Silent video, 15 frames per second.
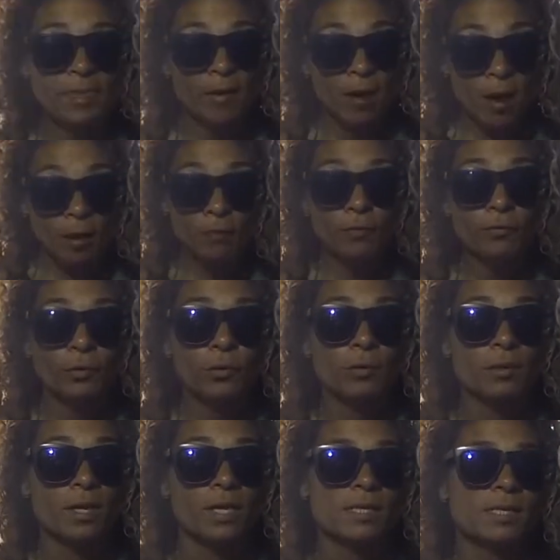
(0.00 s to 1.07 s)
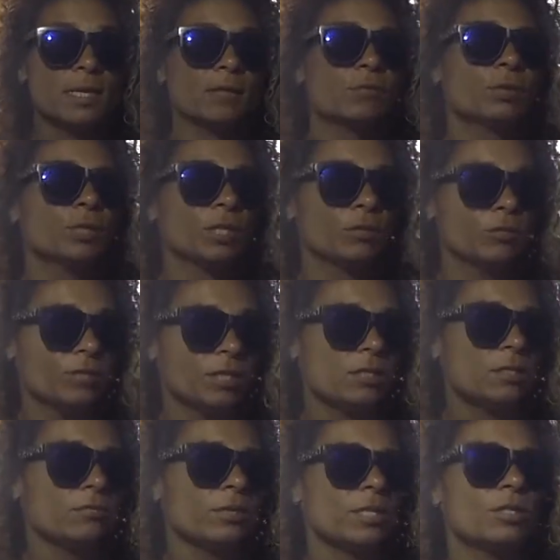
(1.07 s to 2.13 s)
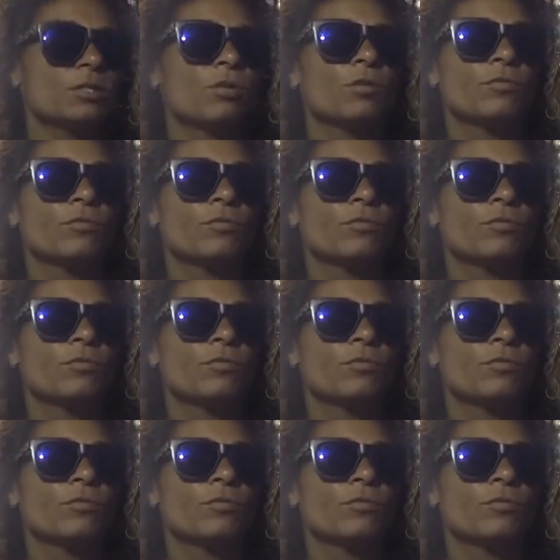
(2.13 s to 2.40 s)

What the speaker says: There are a few things that will increase the risk